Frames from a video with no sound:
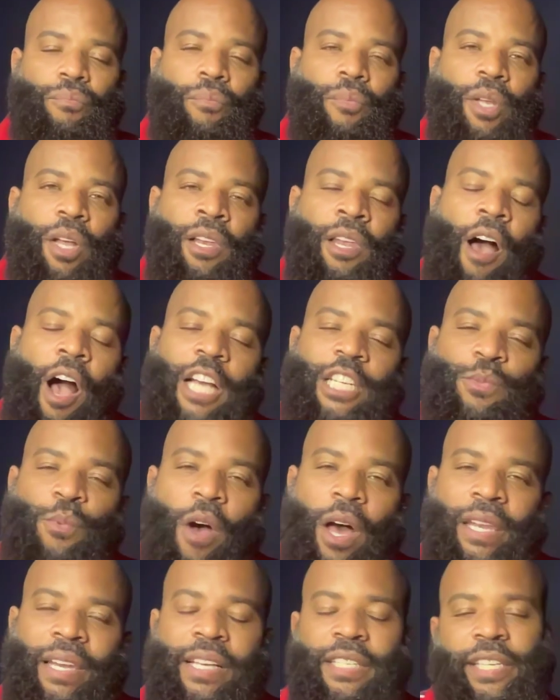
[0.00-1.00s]

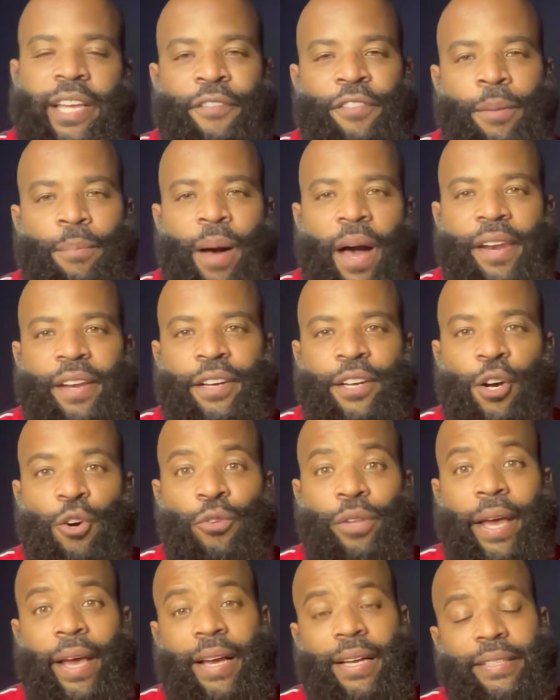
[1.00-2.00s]
Olajuwon lets everybody
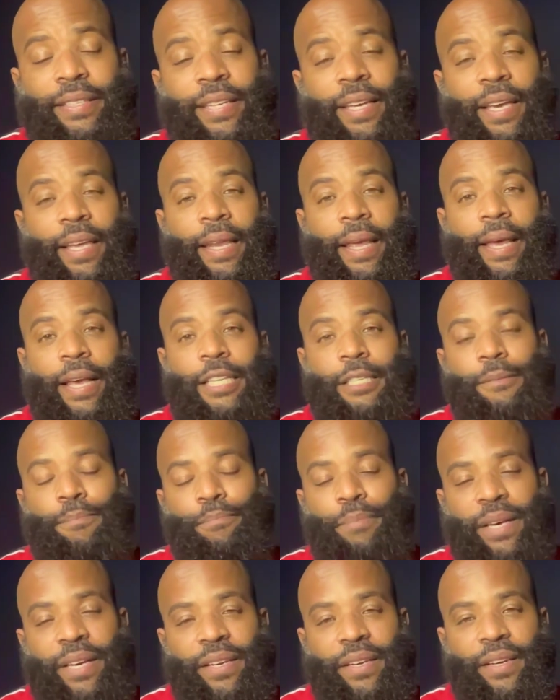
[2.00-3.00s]
know that Katina has
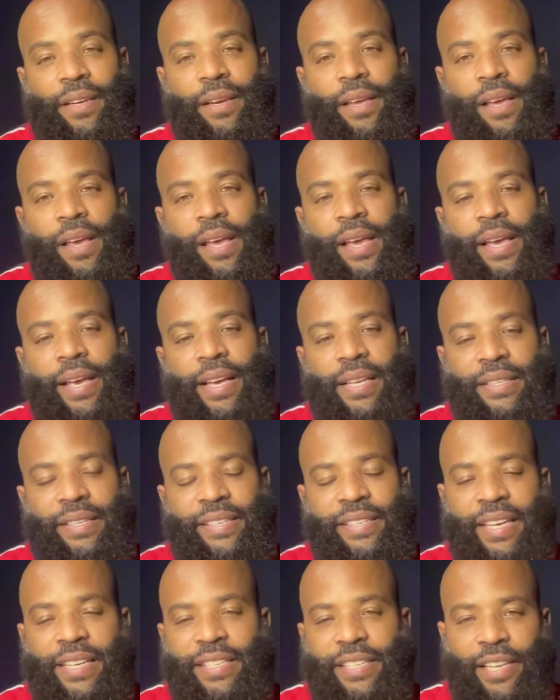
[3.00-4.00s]
been
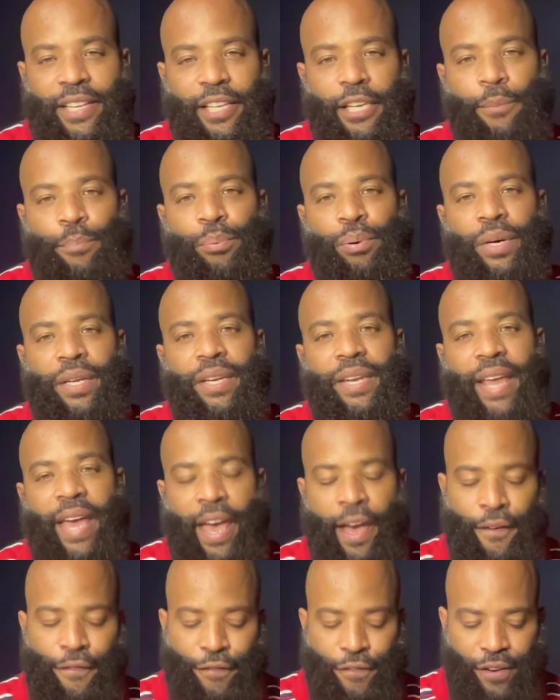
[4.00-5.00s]
consistently putting
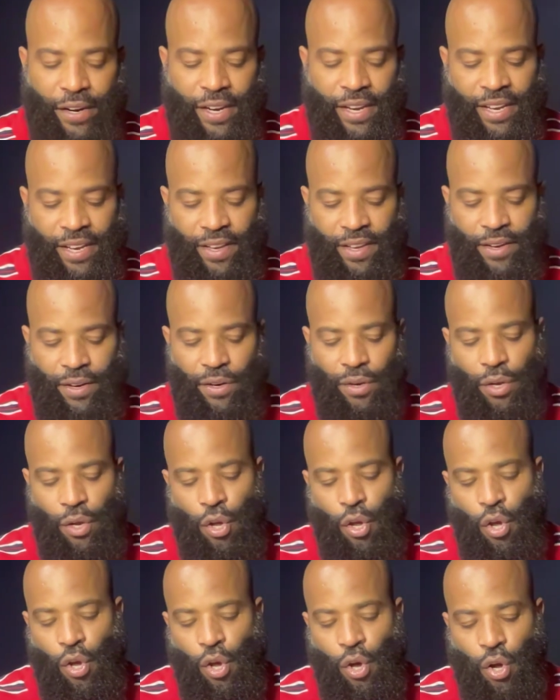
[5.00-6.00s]
effort in
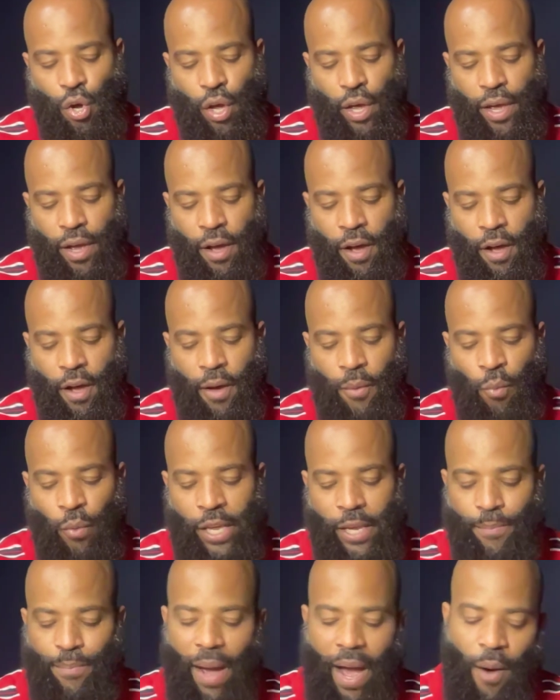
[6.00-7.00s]

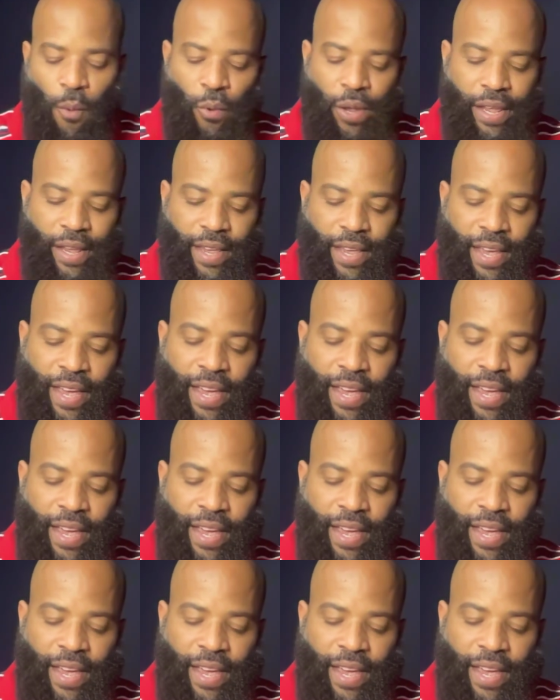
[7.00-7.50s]
week by week.